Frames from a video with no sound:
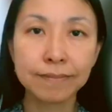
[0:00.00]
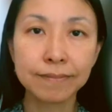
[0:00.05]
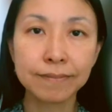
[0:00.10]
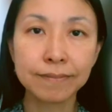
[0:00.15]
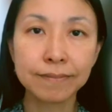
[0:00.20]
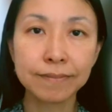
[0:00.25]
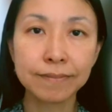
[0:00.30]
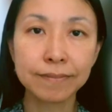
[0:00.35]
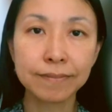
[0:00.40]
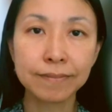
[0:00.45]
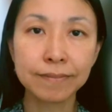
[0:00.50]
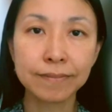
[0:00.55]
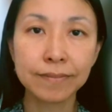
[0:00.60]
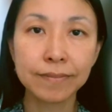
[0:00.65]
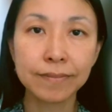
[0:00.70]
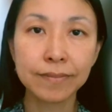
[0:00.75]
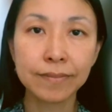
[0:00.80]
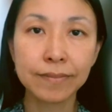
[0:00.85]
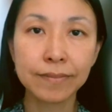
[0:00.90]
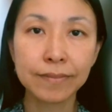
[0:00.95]

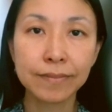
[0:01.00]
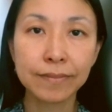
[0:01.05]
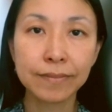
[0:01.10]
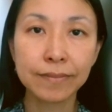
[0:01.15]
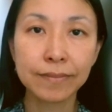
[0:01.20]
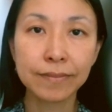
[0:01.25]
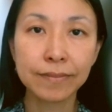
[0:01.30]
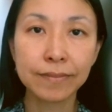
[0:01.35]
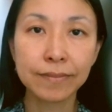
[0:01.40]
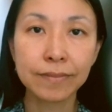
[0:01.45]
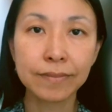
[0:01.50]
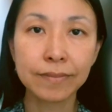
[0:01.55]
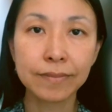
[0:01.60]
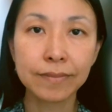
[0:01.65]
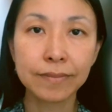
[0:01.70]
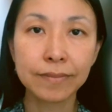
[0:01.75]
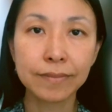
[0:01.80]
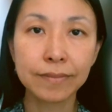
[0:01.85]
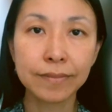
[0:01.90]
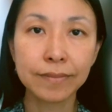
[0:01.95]

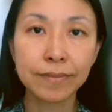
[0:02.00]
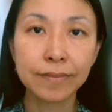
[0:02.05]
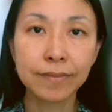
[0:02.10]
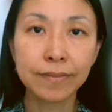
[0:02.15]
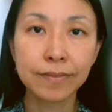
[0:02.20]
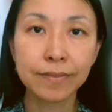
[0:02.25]
[no speech]